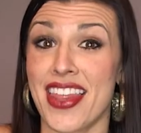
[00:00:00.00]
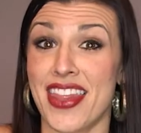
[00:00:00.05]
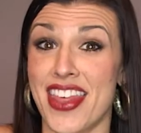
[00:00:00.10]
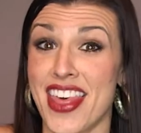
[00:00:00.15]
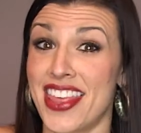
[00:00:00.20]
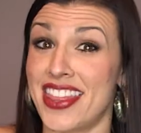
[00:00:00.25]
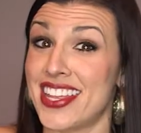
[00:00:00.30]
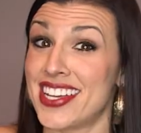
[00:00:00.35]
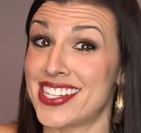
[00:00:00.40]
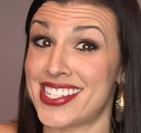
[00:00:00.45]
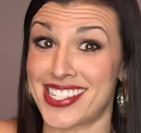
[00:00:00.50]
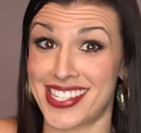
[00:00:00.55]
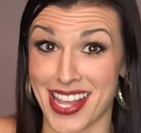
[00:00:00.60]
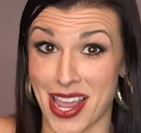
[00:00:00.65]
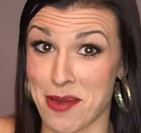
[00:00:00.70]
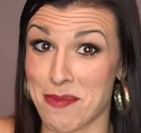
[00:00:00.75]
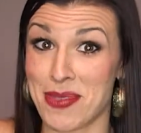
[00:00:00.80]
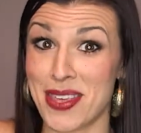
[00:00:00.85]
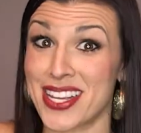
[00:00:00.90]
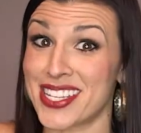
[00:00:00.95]
Then the
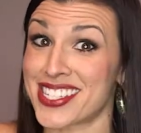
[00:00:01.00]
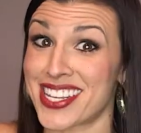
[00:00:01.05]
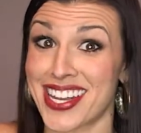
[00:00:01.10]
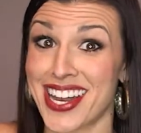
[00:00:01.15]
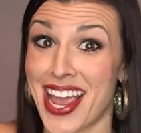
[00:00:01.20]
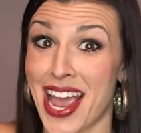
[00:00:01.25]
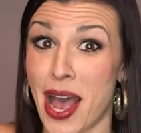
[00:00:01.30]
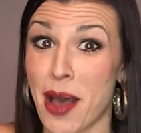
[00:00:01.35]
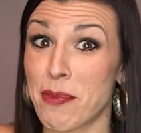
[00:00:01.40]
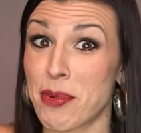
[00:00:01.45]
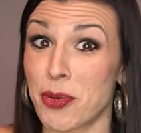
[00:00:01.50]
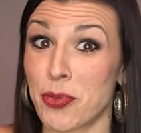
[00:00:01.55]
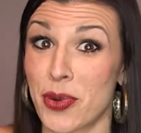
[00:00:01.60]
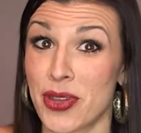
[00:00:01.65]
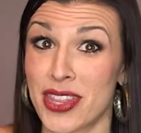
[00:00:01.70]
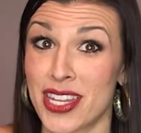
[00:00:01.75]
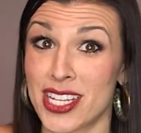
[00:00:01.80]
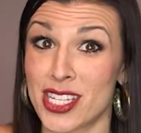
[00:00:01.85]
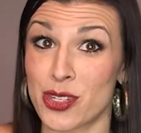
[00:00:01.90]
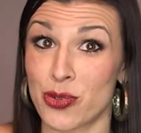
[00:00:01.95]
same thing's going to happen
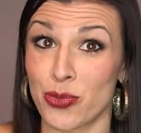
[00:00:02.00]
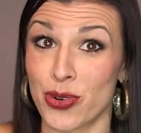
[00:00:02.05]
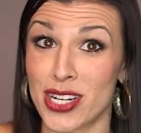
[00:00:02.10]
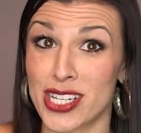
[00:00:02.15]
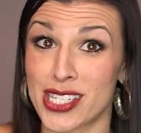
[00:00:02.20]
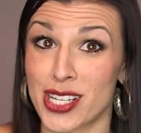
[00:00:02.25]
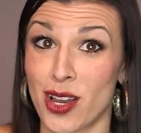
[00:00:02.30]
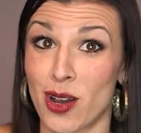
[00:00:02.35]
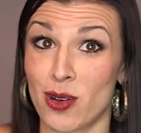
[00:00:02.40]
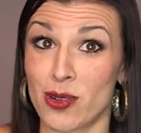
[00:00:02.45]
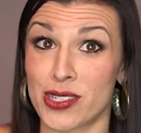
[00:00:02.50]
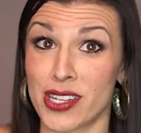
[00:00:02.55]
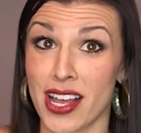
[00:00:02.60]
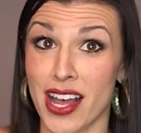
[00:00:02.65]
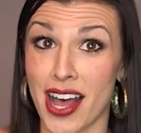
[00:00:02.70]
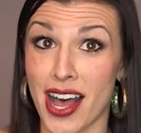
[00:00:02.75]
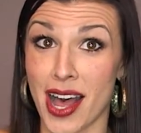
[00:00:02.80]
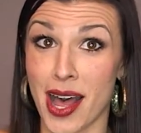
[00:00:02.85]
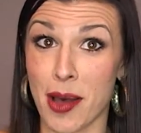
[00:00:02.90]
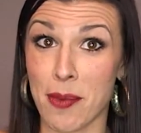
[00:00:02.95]
when this wrist goes
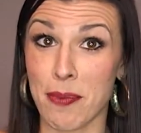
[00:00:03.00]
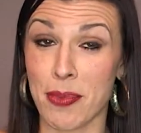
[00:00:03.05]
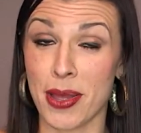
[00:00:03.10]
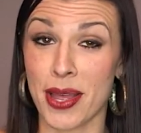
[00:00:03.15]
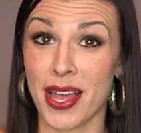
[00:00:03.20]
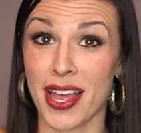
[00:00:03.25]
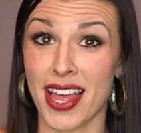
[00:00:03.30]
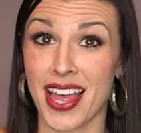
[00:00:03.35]
up,